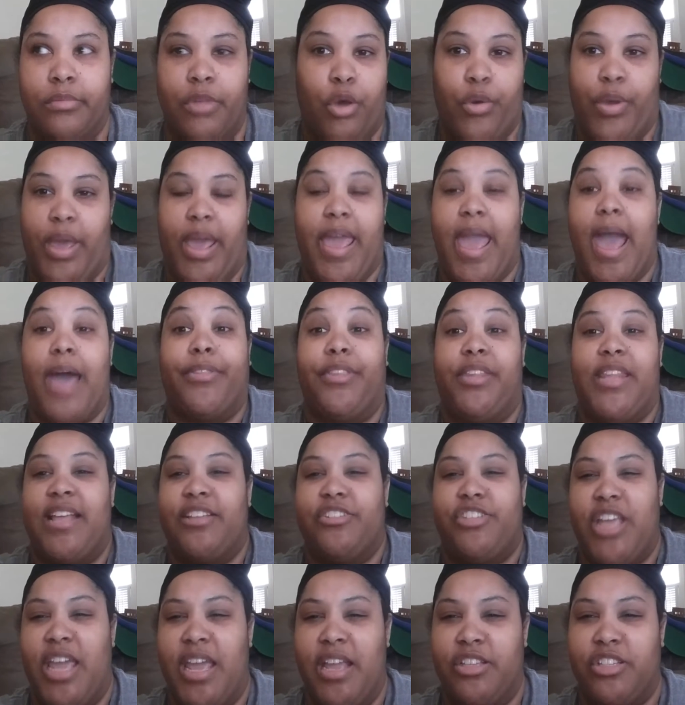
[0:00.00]
okay, how did
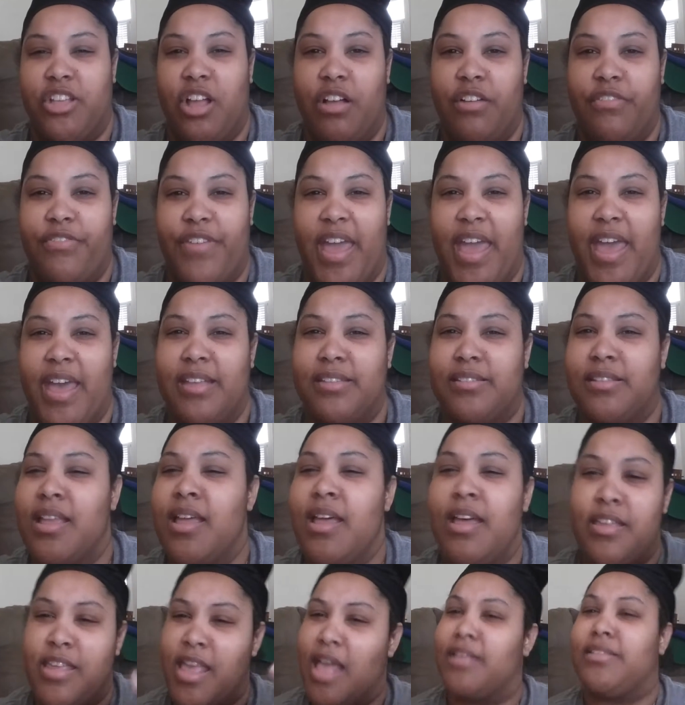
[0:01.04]
that change all fast?
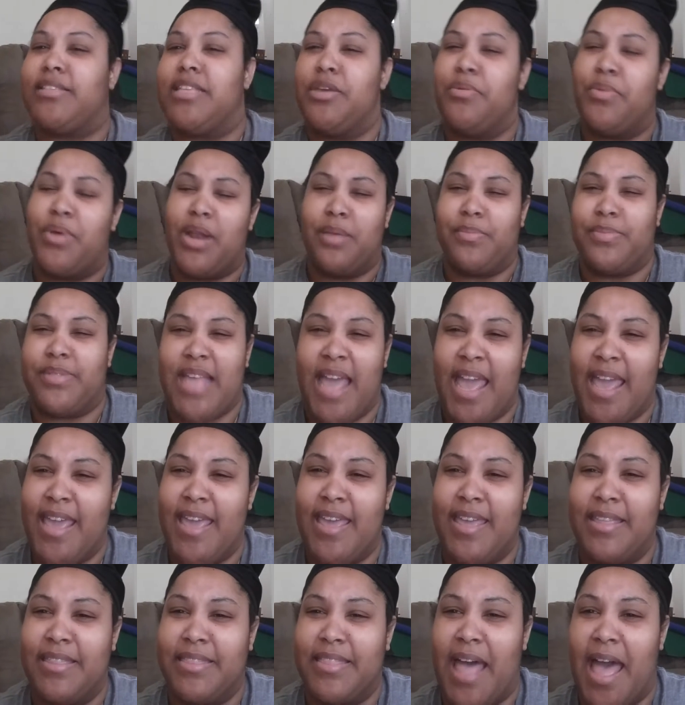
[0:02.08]
Y'all see what I'm
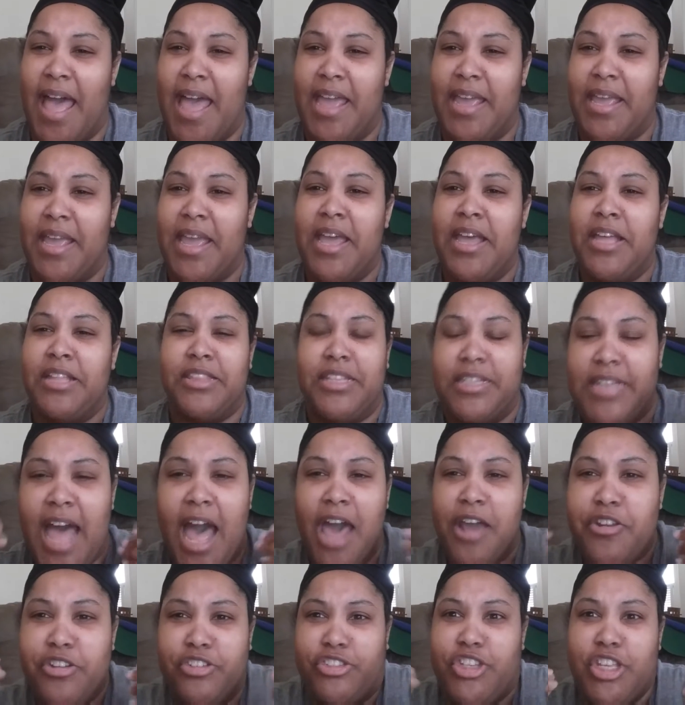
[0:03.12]
saying? Like, the
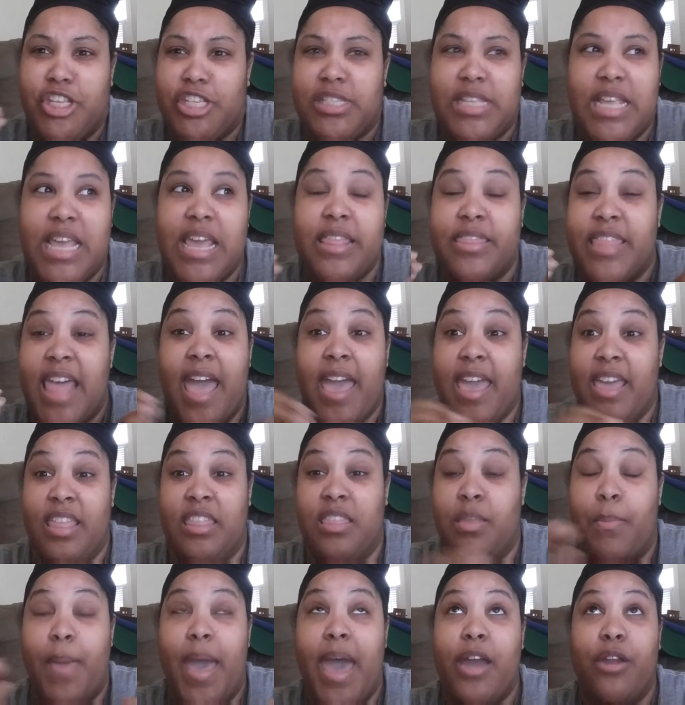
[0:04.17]
doctor in
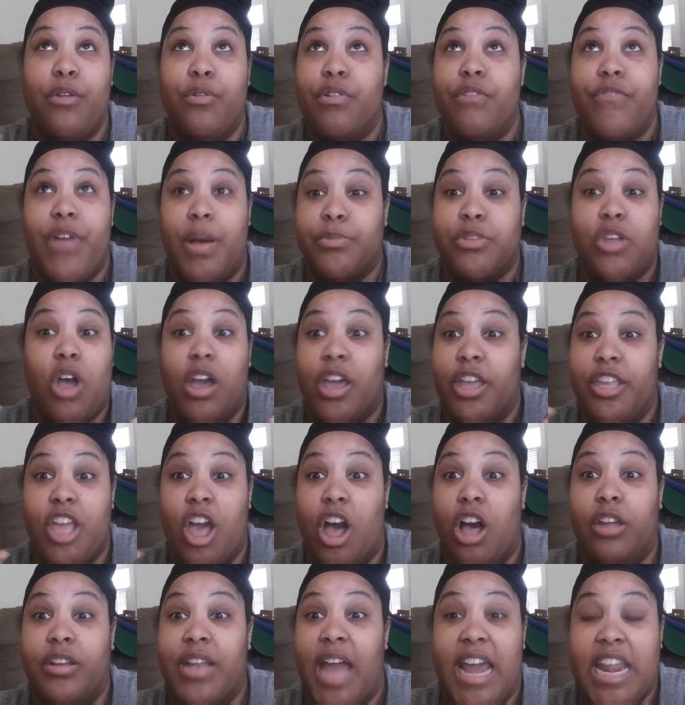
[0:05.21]
the matter of, I'm talking
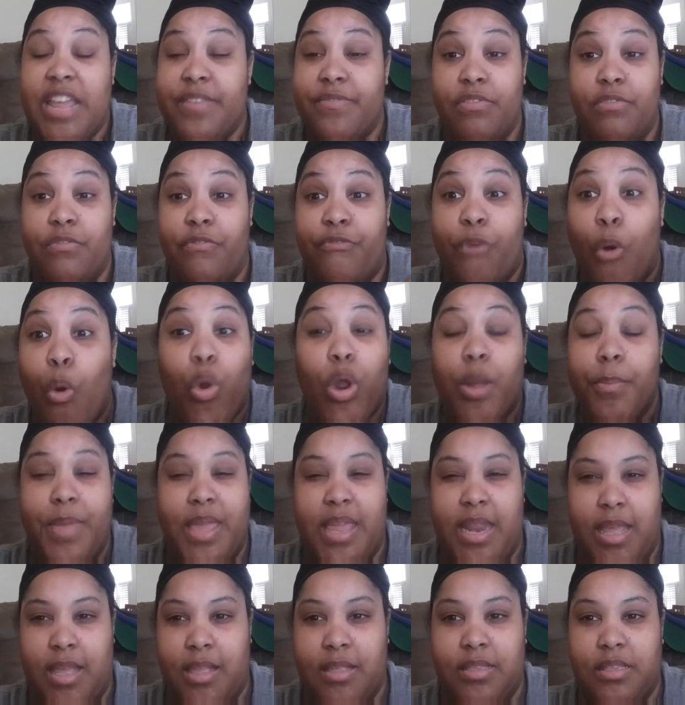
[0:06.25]
y'all, not even 4
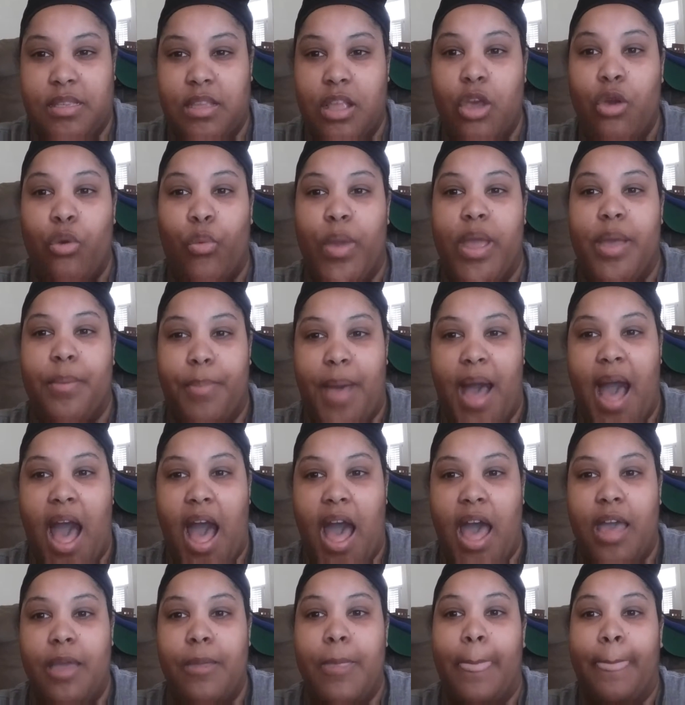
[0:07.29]
minutes went
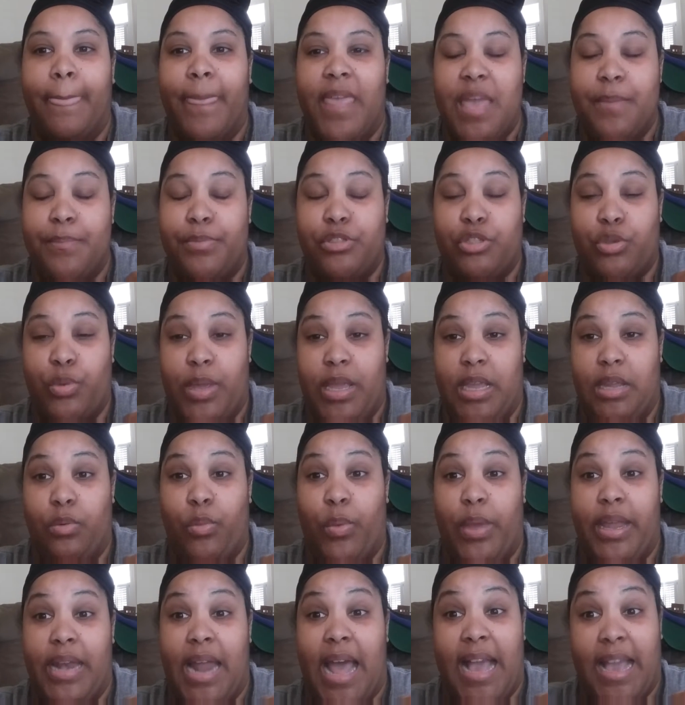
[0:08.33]
by in between
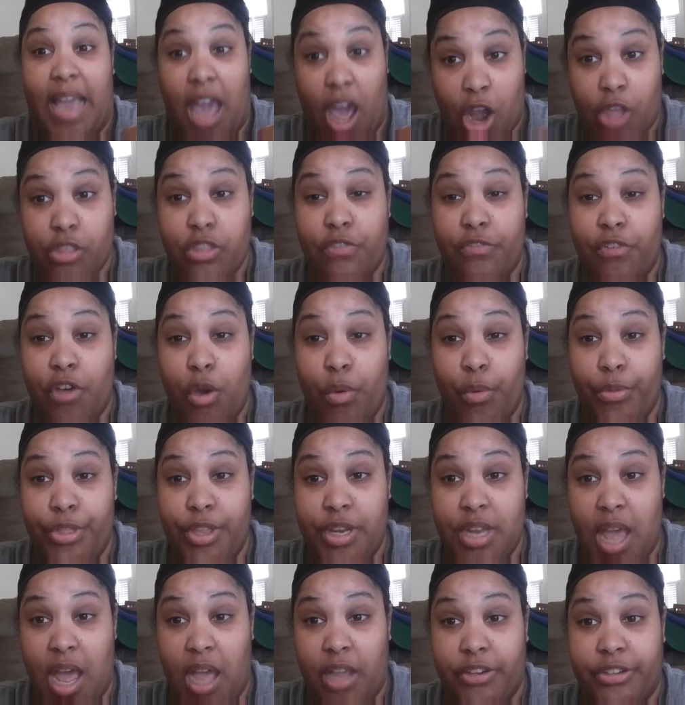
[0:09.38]
when I got off the phone with the
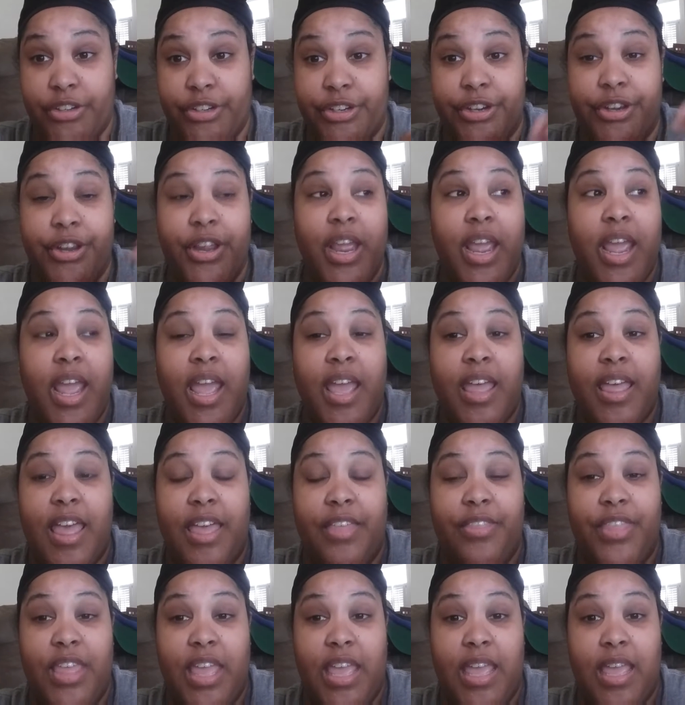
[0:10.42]
doctor
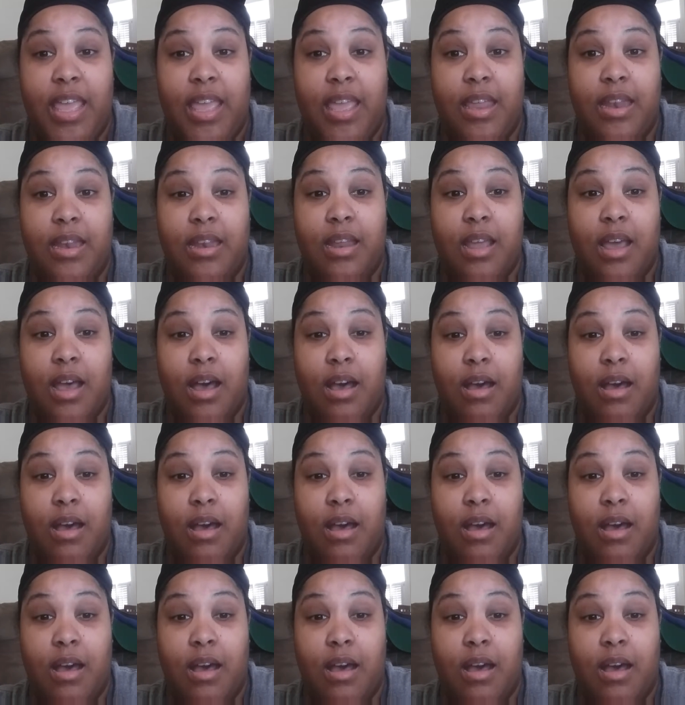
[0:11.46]
and then,